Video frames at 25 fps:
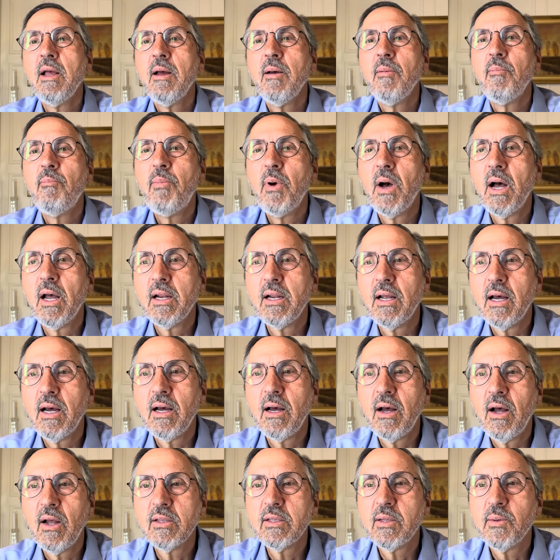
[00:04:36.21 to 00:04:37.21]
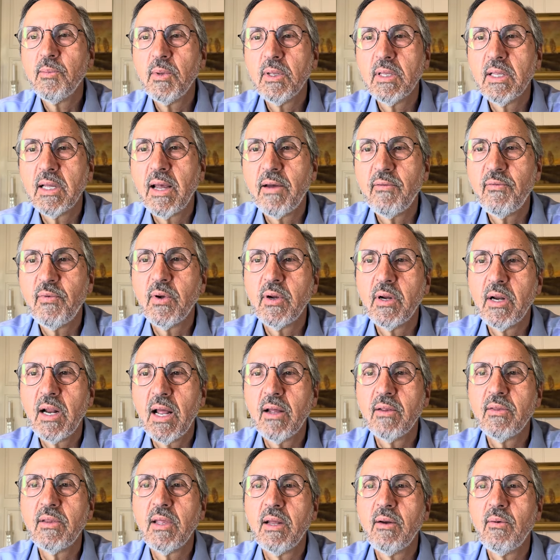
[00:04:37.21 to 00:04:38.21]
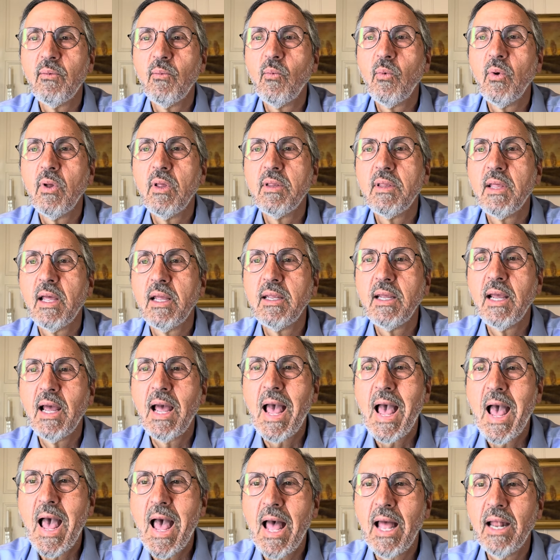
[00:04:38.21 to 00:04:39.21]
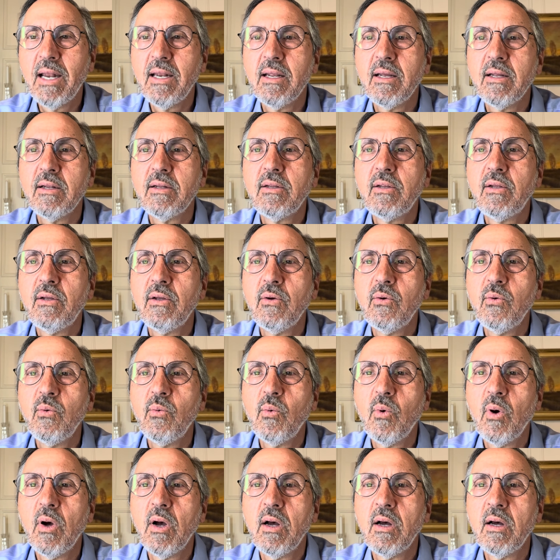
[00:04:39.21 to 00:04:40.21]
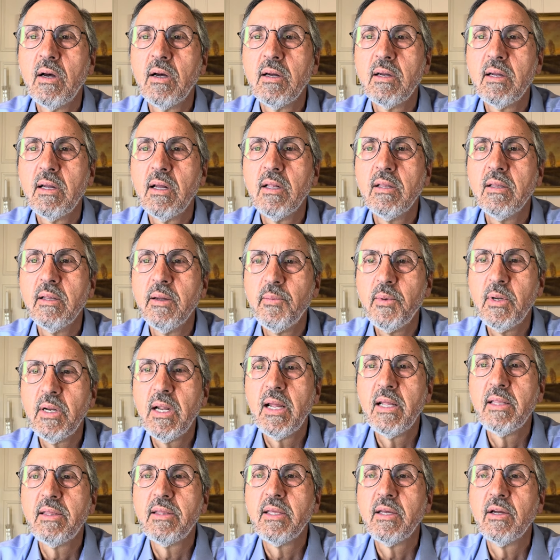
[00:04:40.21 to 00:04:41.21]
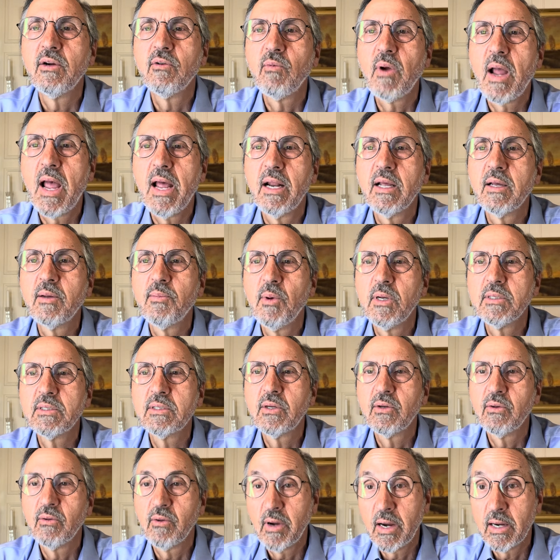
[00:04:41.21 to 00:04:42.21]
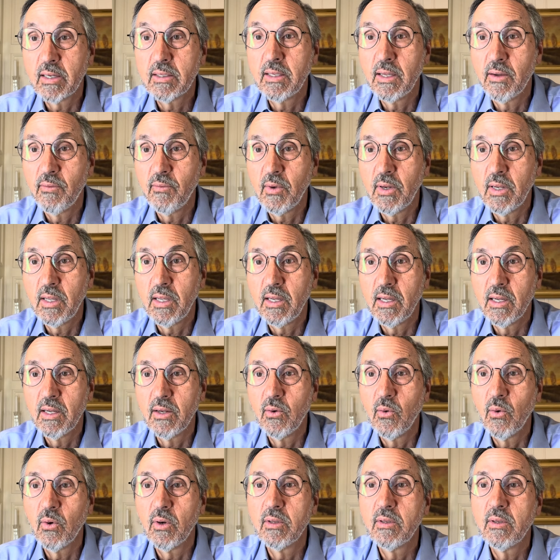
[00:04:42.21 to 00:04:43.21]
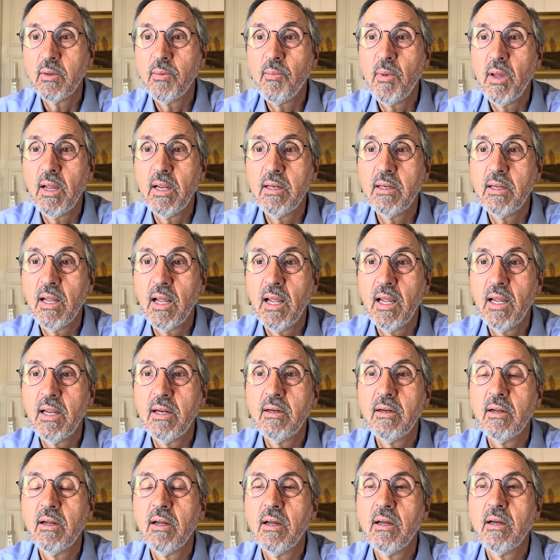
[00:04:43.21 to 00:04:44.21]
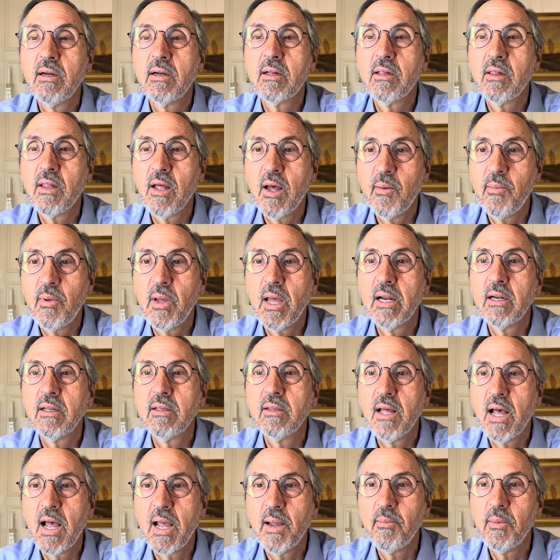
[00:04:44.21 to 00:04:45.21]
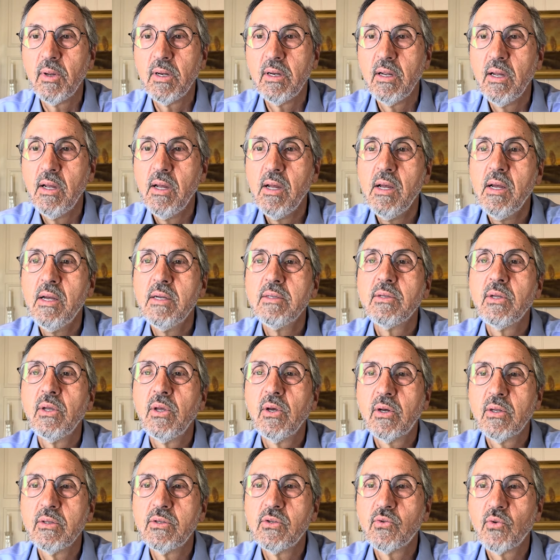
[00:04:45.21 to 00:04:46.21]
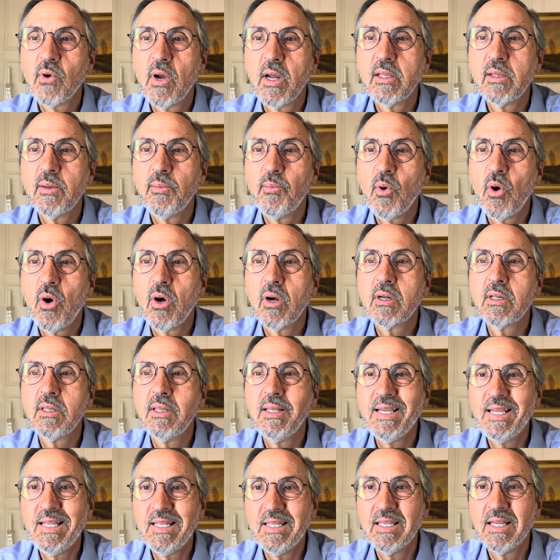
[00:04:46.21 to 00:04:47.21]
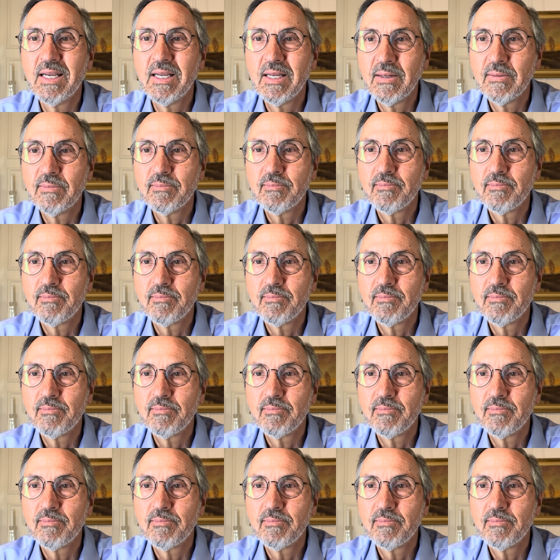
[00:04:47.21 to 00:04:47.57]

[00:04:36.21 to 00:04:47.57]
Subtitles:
But ultimately, I figured out that you had to eliminate the erratic muscular activity in order to maintain club head alignment so you could strike the ball cleanly.